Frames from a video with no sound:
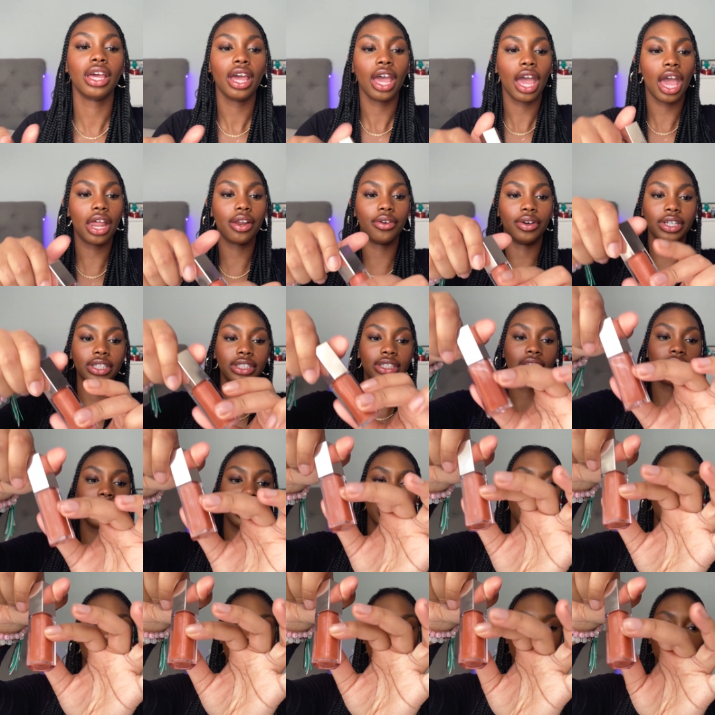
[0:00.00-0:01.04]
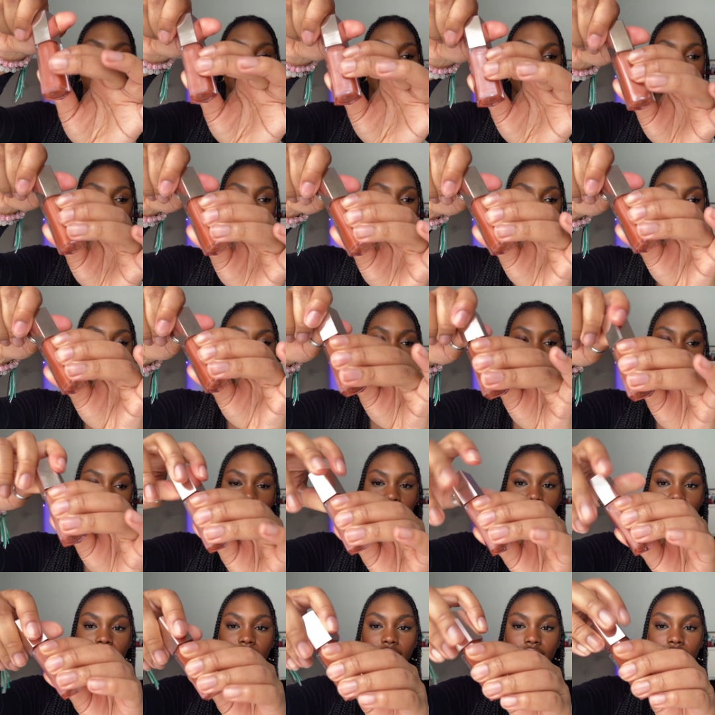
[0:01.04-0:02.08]
Anyways, this is what it looks like.
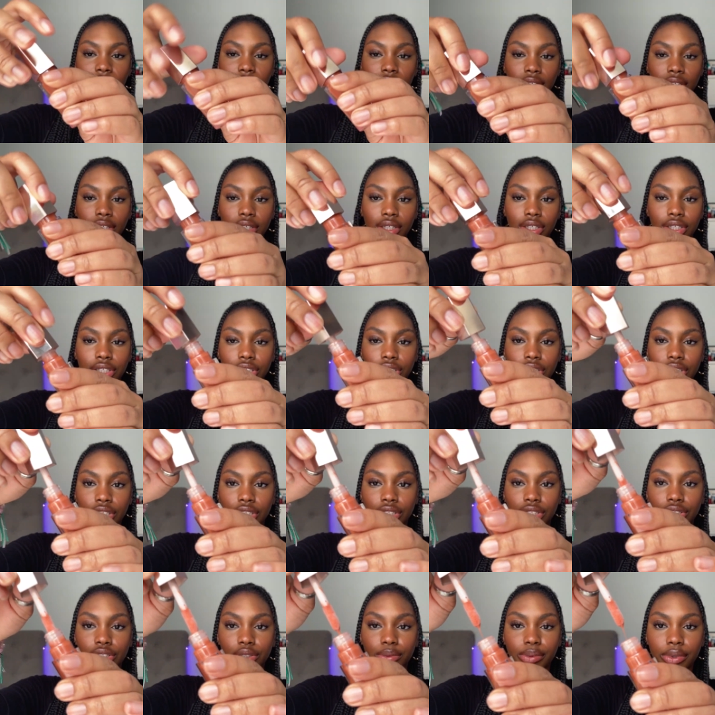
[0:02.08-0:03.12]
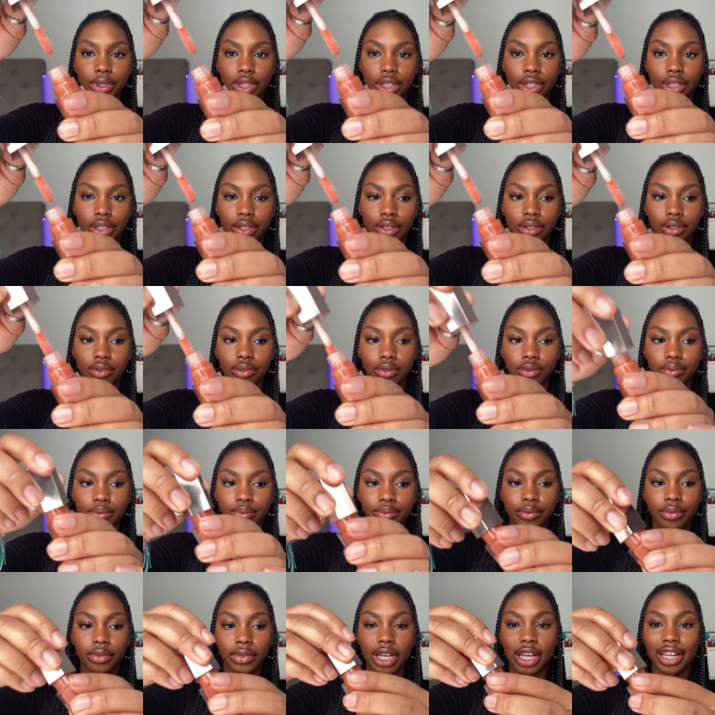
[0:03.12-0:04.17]
She's super cute.
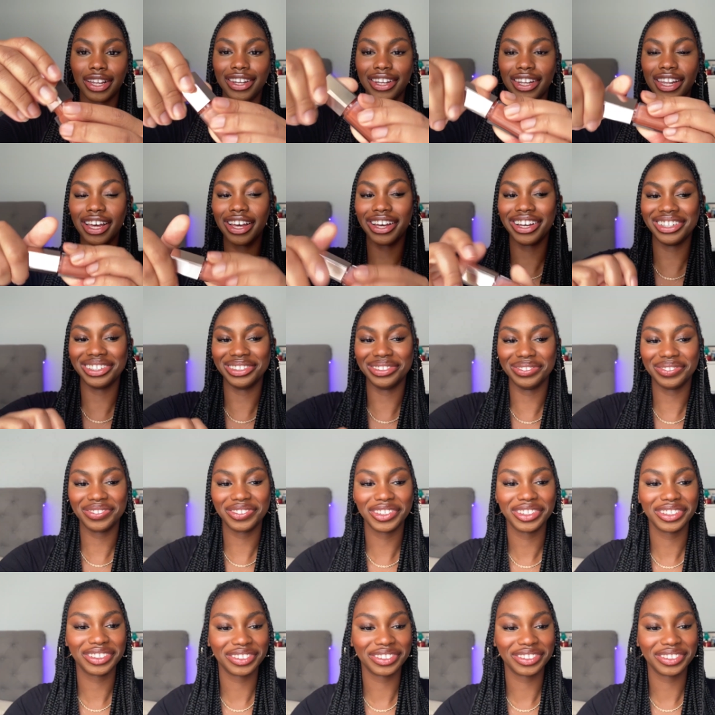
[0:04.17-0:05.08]
Love.